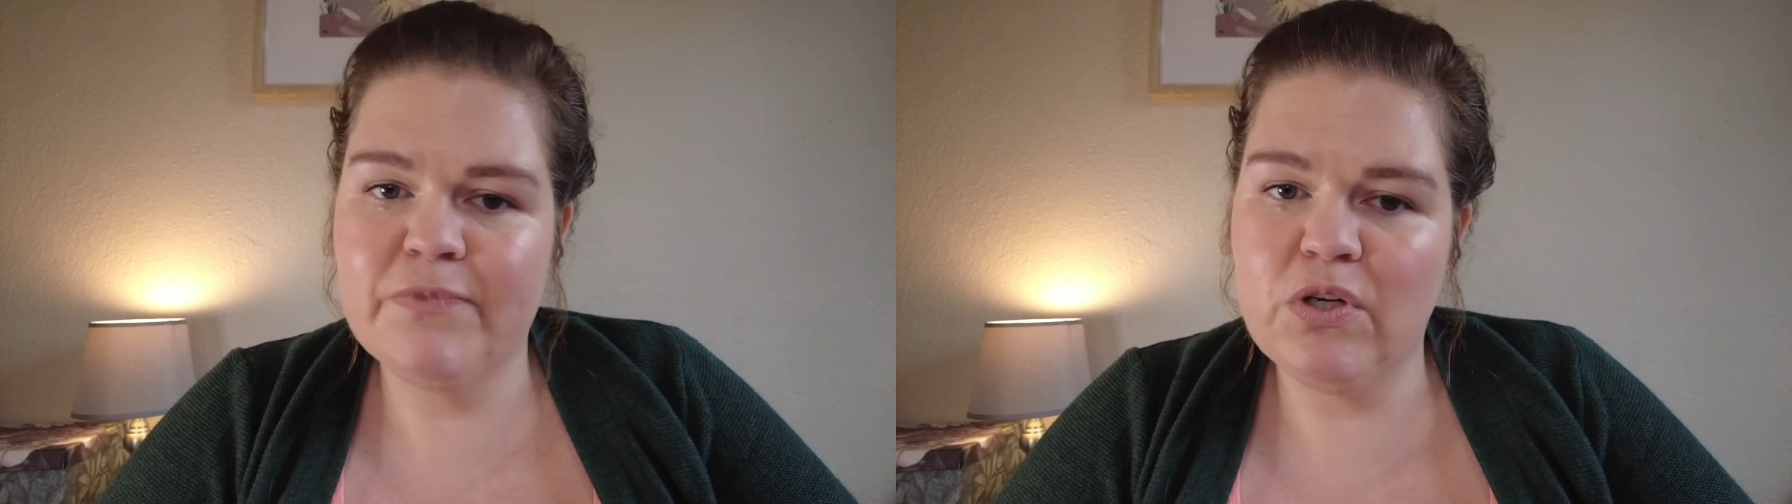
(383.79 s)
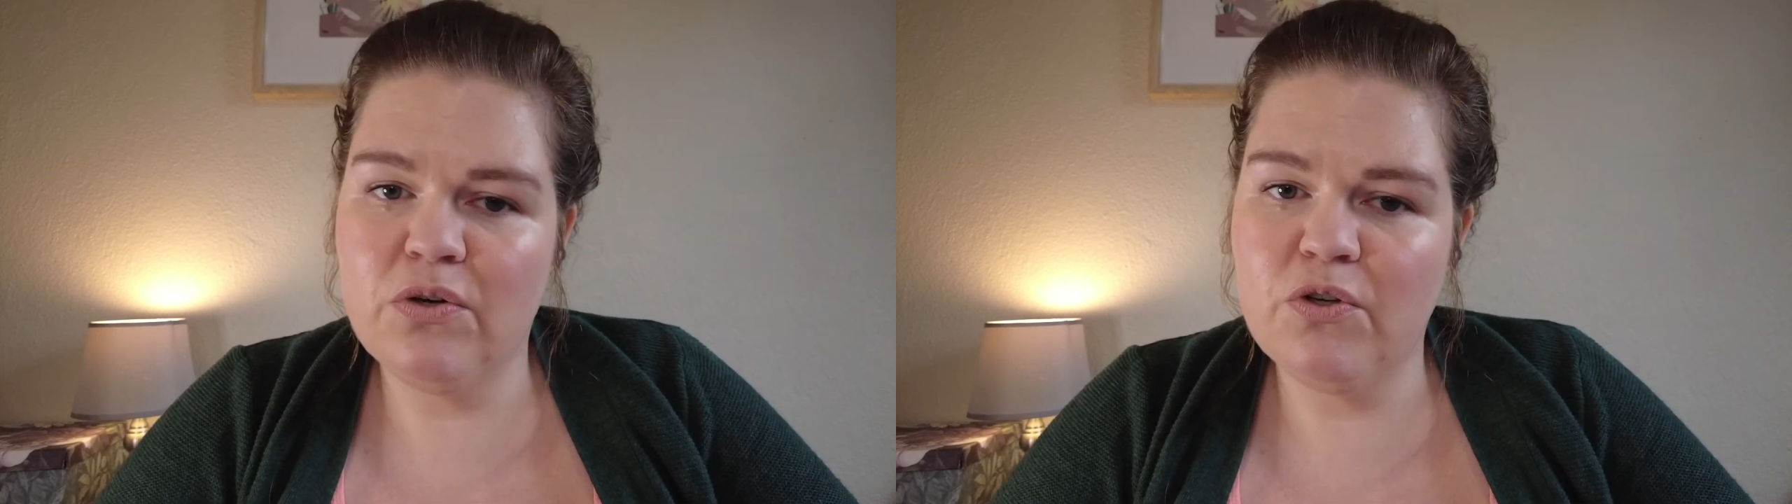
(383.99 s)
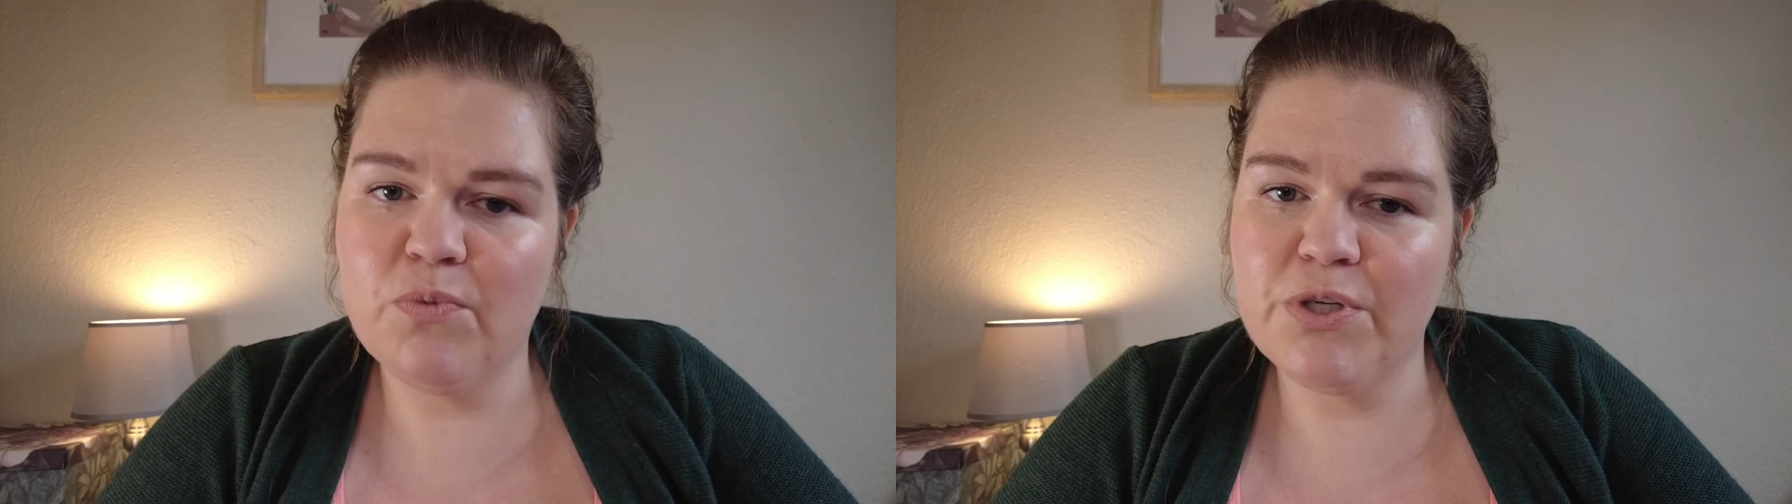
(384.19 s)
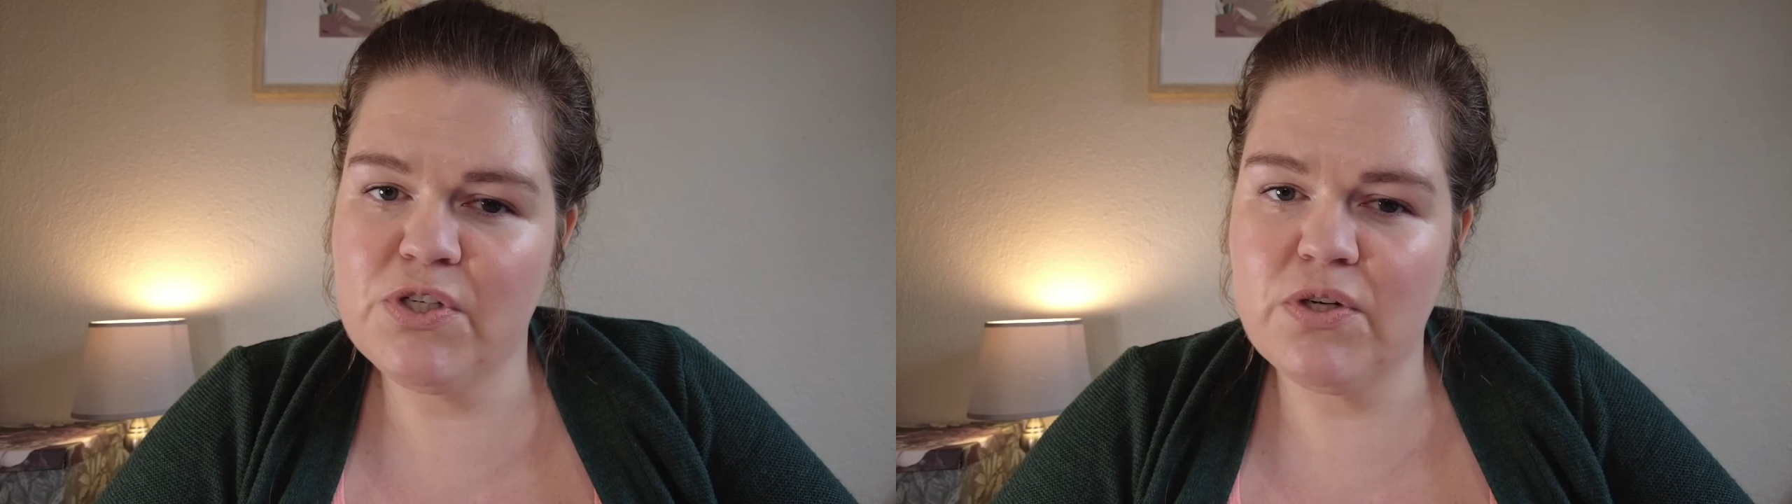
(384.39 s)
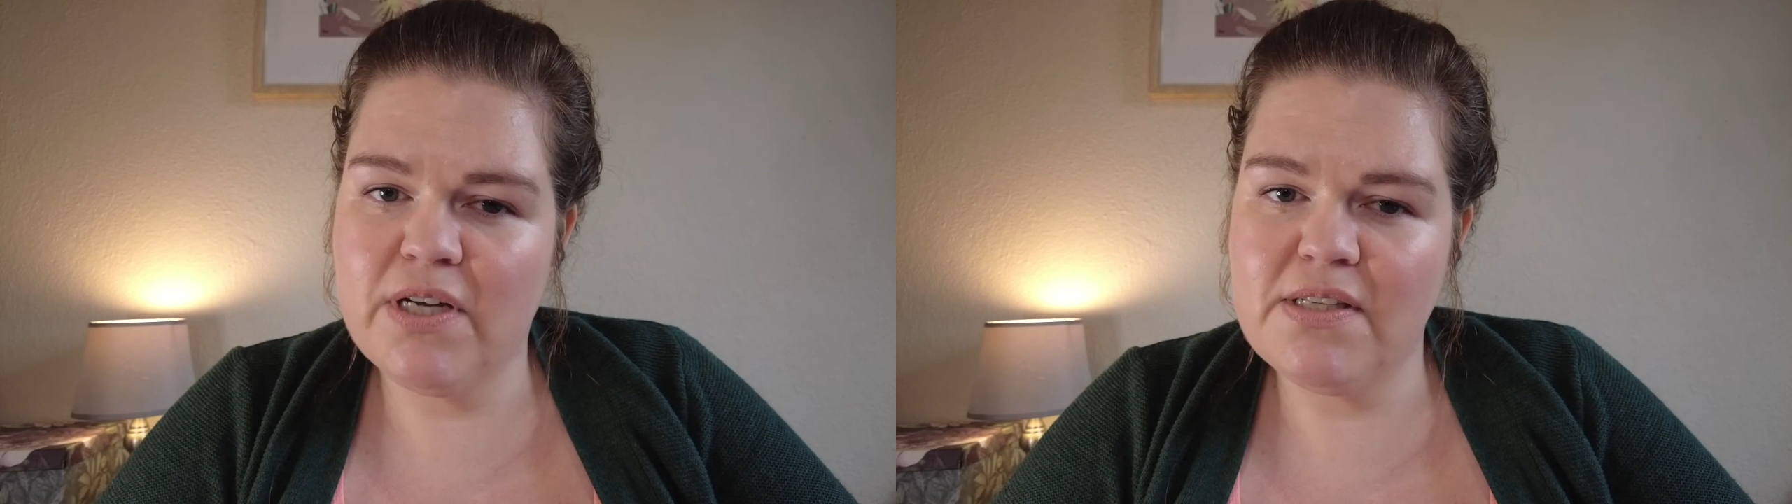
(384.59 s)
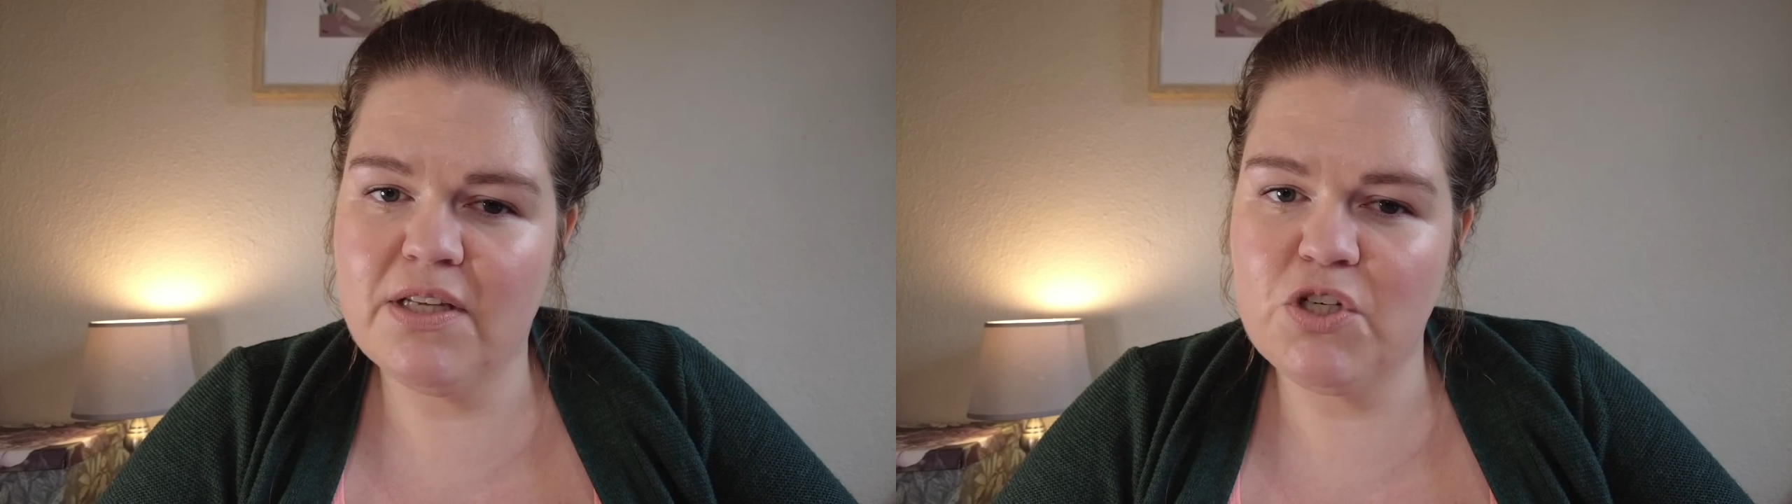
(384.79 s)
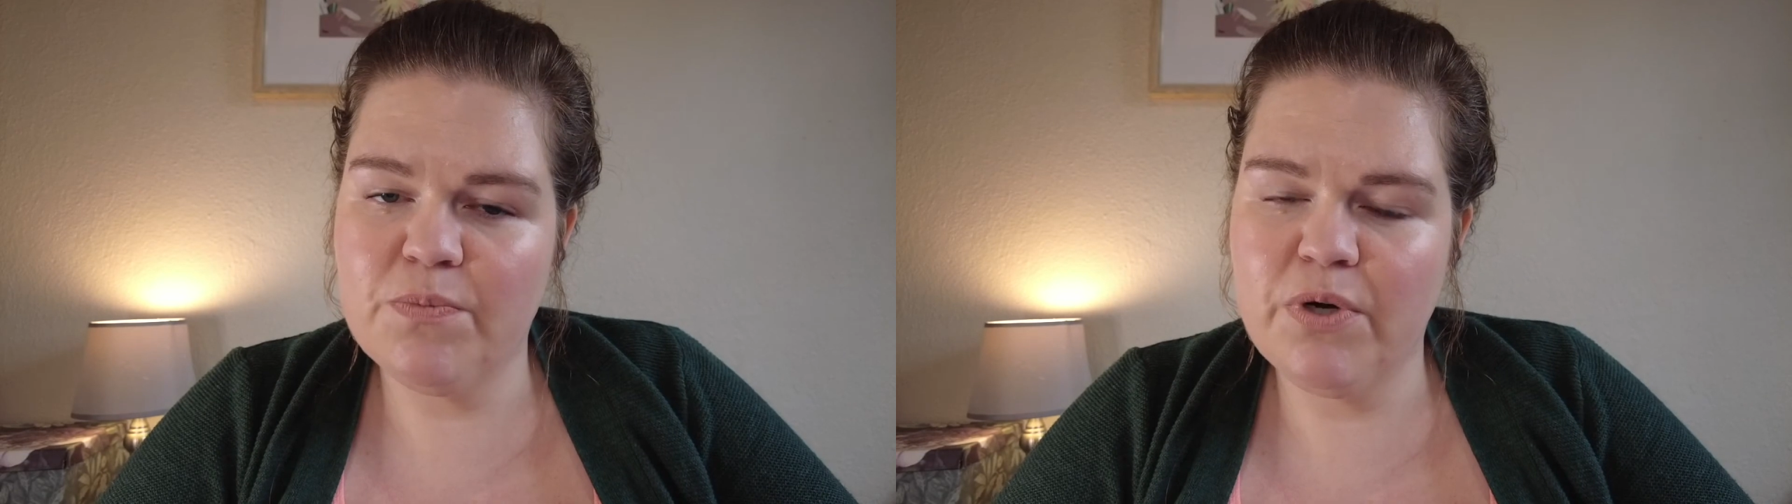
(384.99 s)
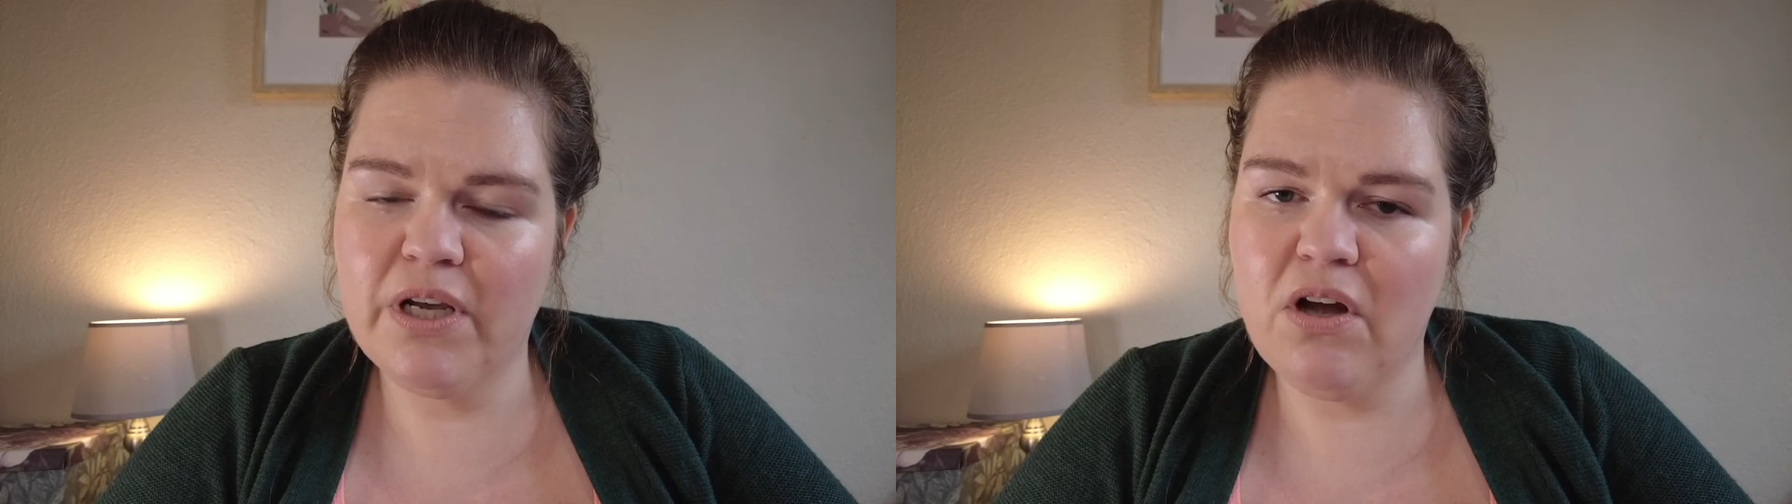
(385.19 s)
your moisturizer that you're
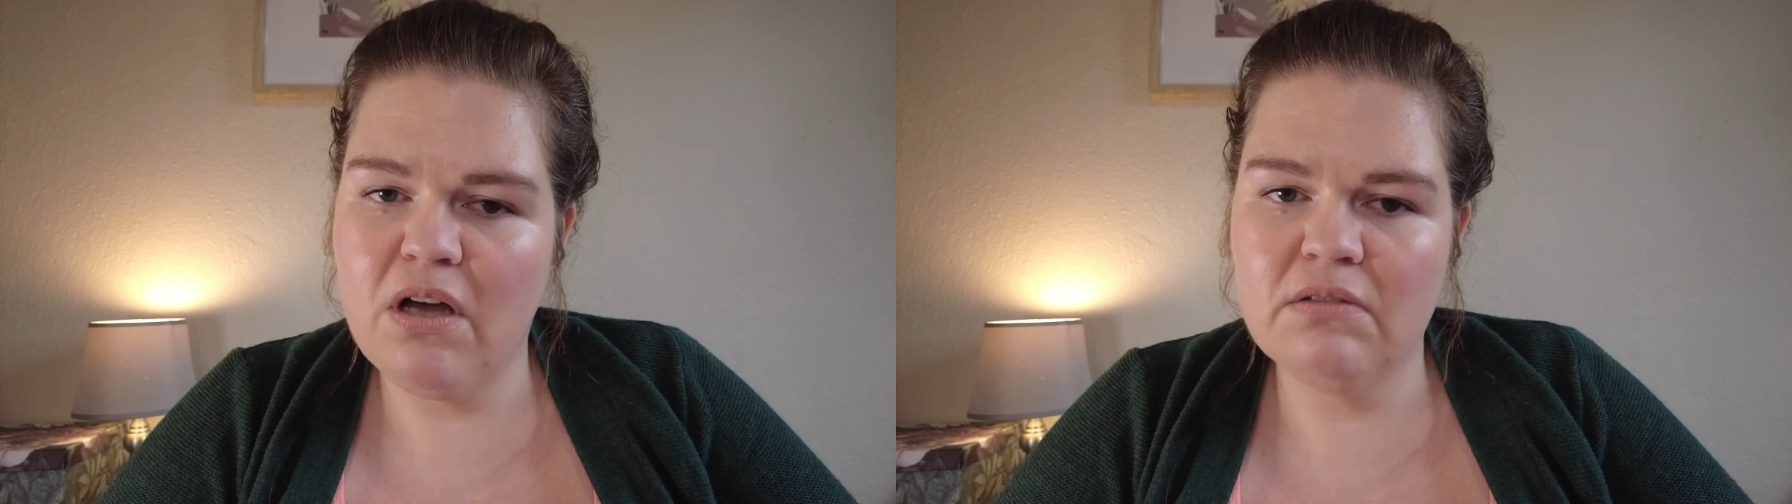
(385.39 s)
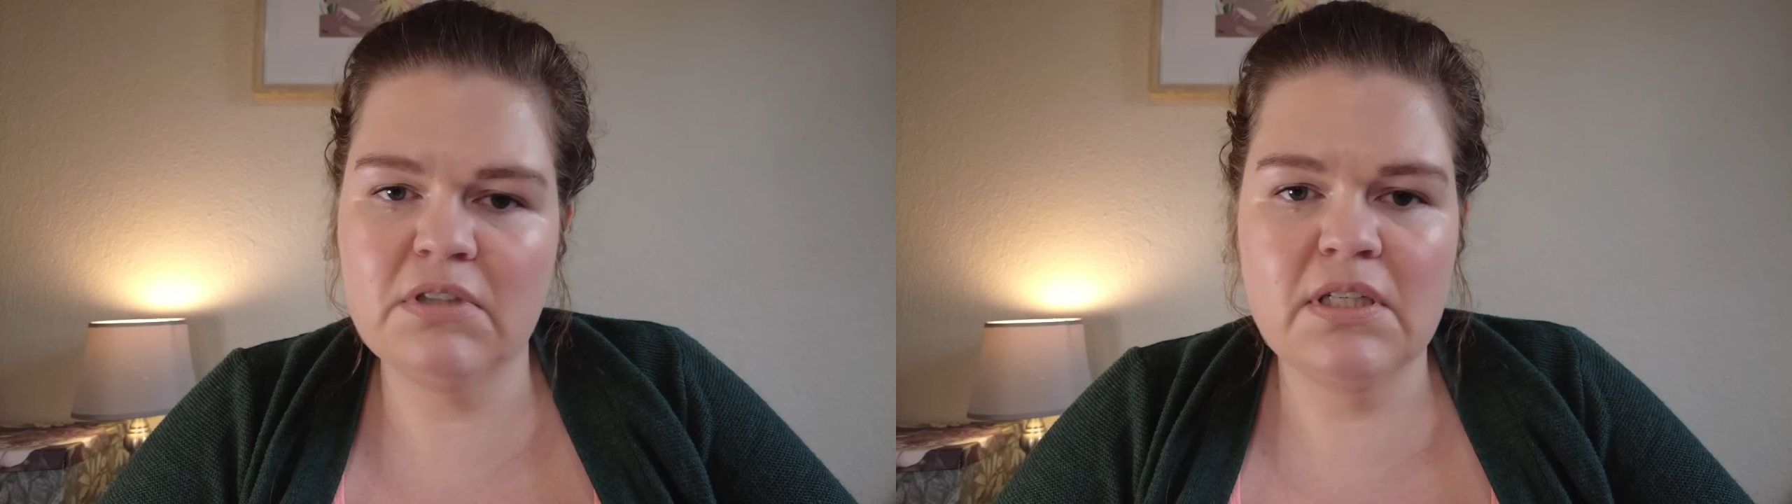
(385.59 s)
putting on,